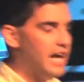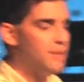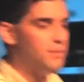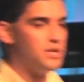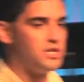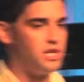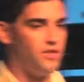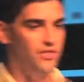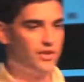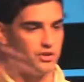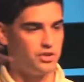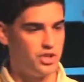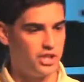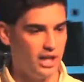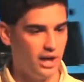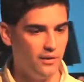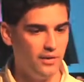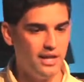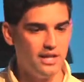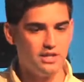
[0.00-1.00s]
It wasn't their
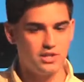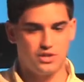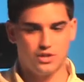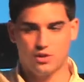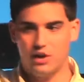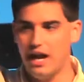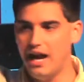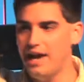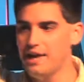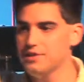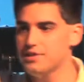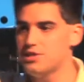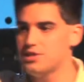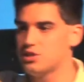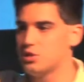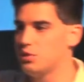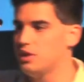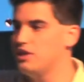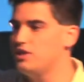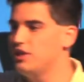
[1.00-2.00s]
chariots, their
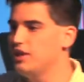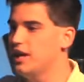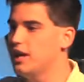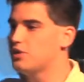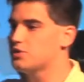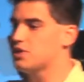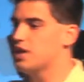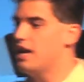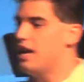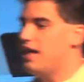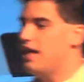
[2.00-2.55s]
houses, or anything else.